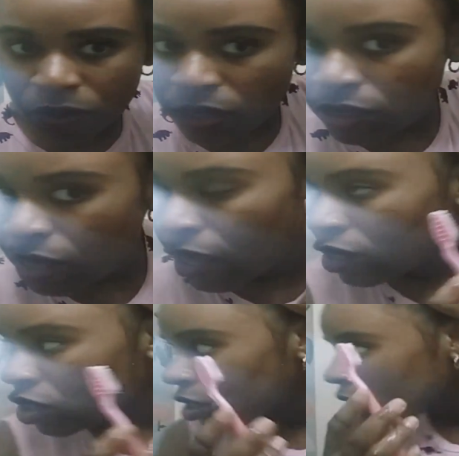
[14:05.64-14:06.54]
these
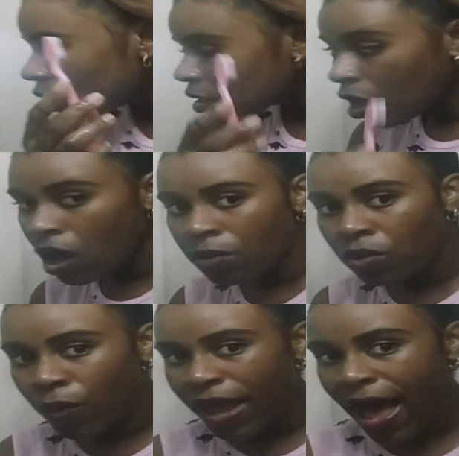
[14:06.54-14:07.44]
edges.
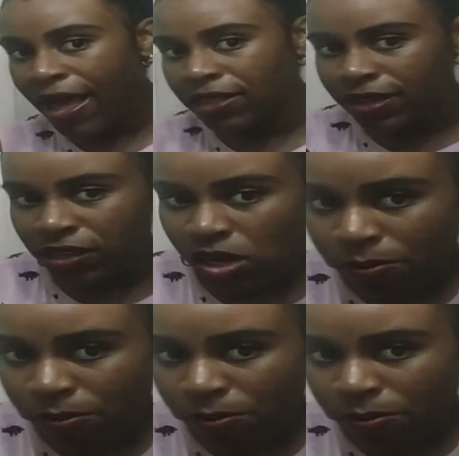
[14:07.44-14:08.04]
The way I touch up